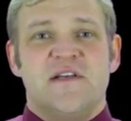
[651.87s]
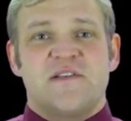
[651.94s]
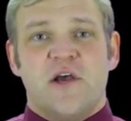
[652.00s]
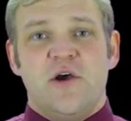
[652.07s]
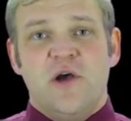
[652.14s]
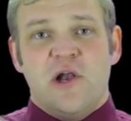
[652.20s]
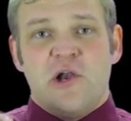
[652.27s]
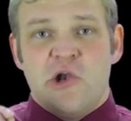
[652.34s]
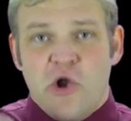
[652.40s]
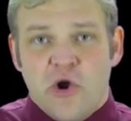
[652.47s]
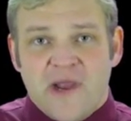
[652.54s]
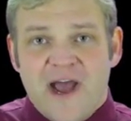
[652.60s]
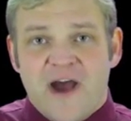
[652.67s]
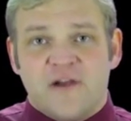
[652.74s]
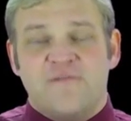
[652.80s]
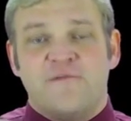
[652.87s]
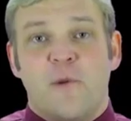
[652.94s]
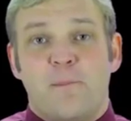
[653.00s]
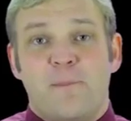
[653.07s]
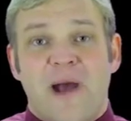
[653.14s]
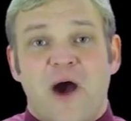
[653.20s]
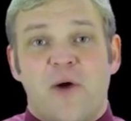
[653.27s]
So look out for
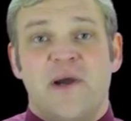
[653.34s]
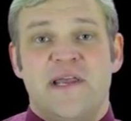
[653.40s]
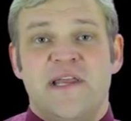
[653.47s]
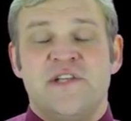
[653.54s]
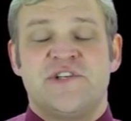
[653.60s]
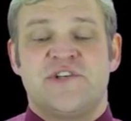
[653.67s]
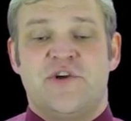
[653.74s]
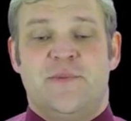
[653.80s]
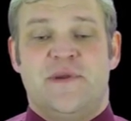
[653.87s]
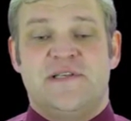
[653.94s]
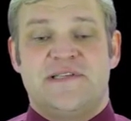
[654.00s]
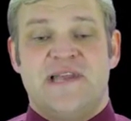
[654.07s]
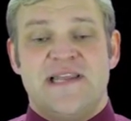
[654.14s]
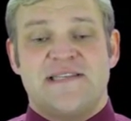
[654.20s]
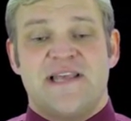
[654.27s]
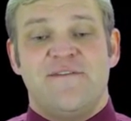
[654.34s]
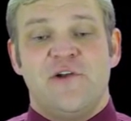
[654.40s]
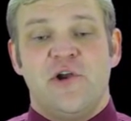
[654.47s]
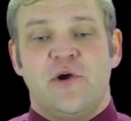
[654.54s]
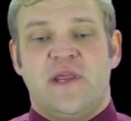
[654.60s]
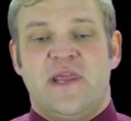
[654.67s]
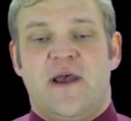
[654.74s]
power instruments. Let's have a
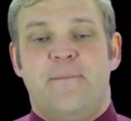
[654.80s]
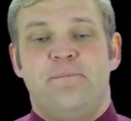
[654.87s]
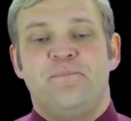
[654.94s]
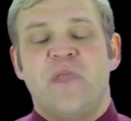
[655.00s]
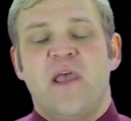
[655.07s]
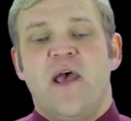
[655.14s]
look here.